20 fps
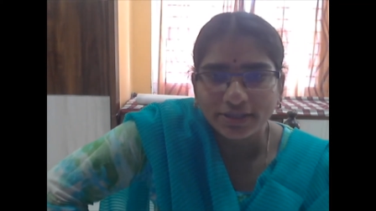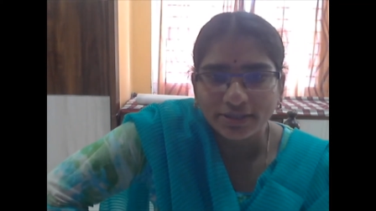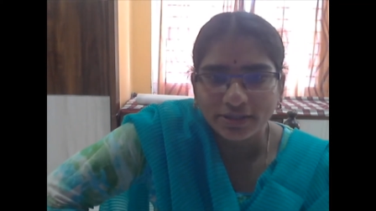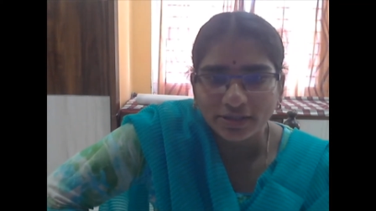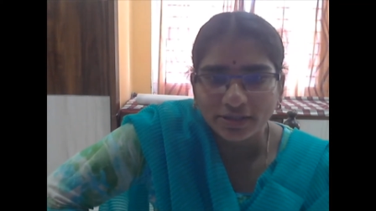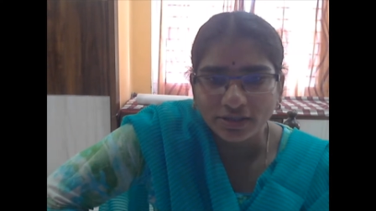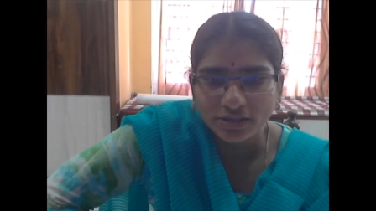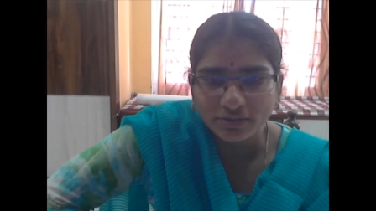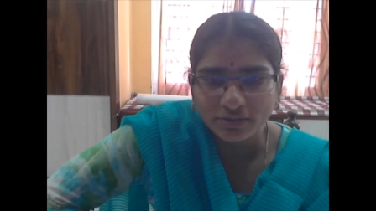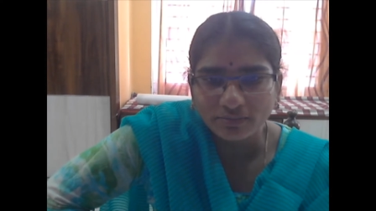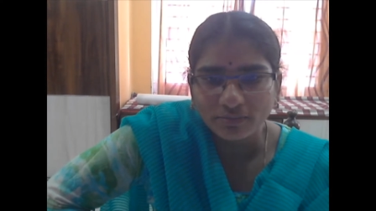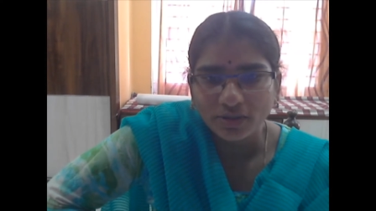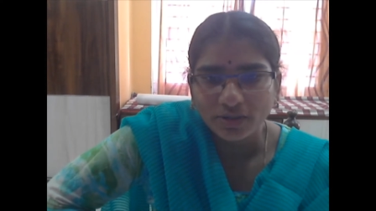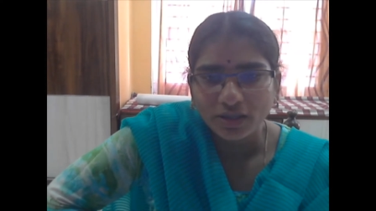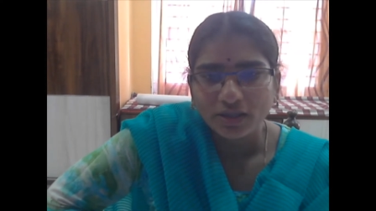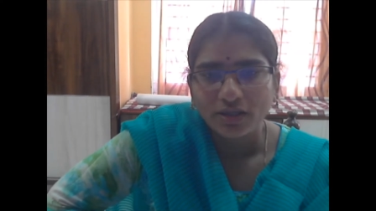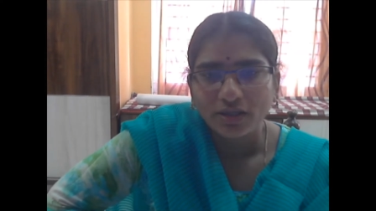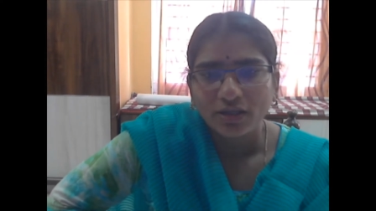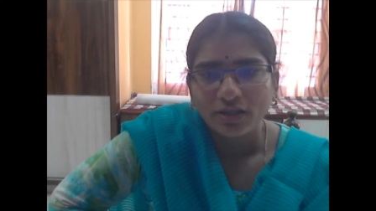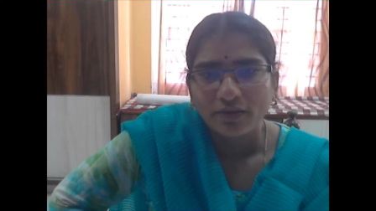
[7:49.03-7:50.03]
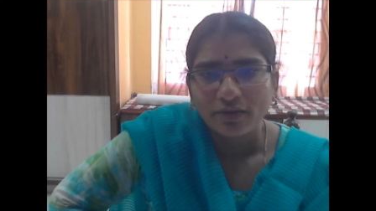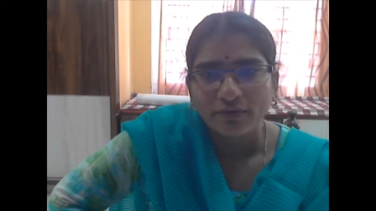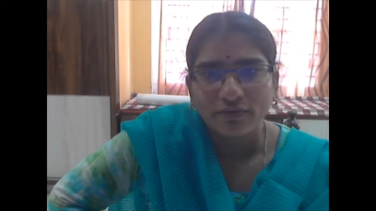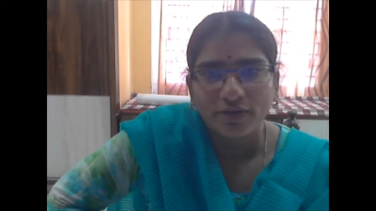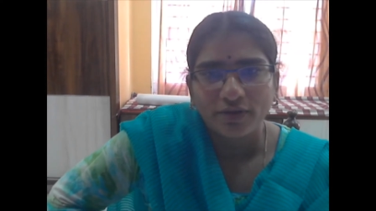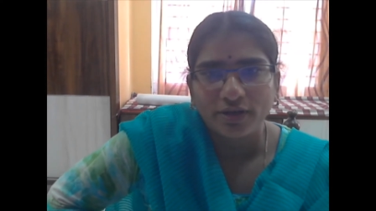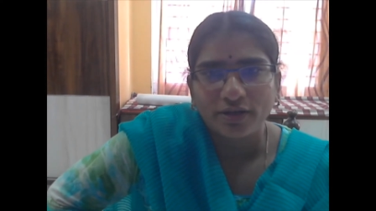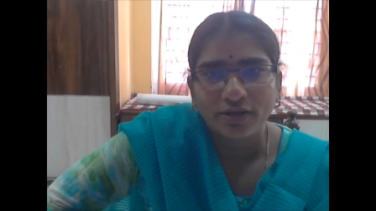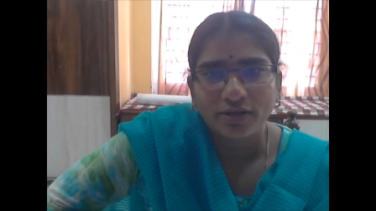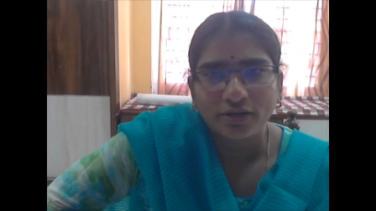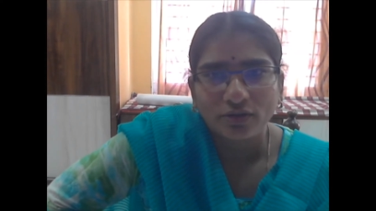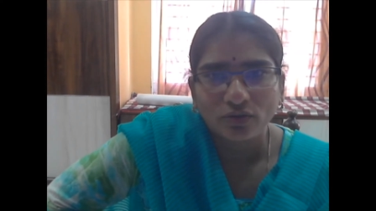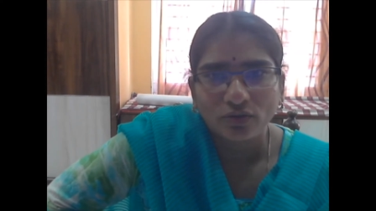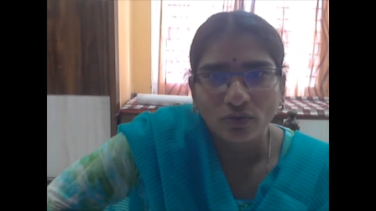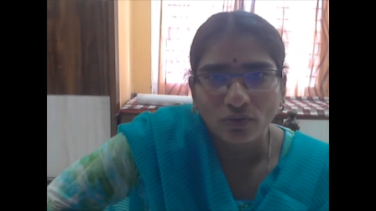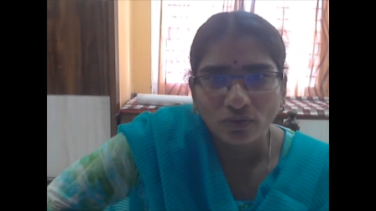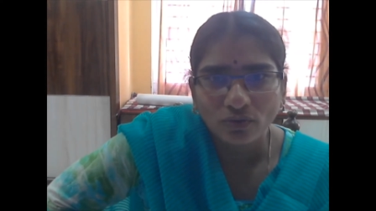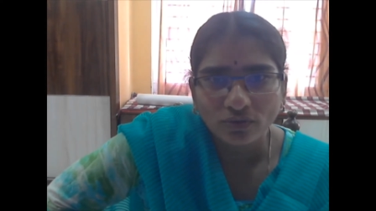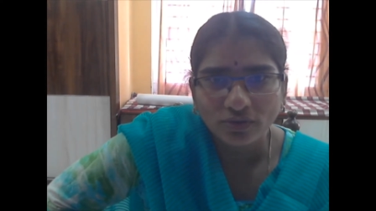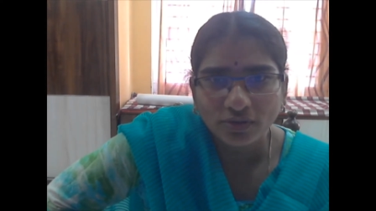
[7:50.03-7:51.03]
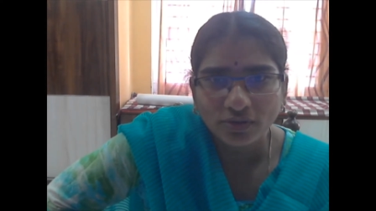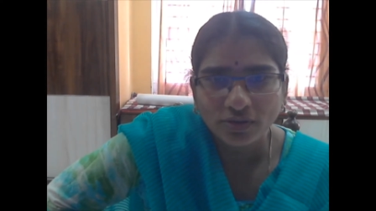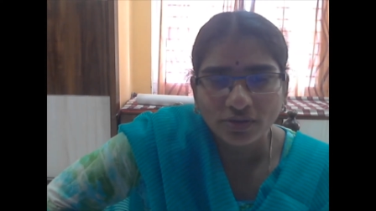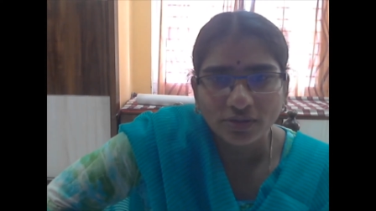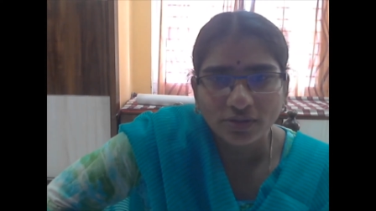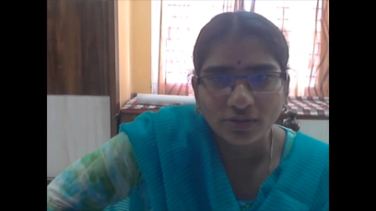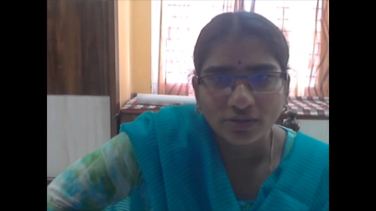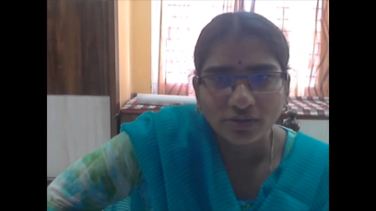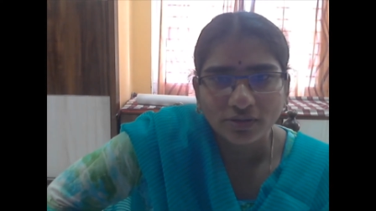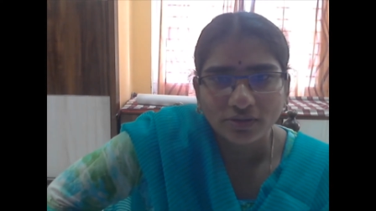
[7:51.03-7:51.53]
system, where nose,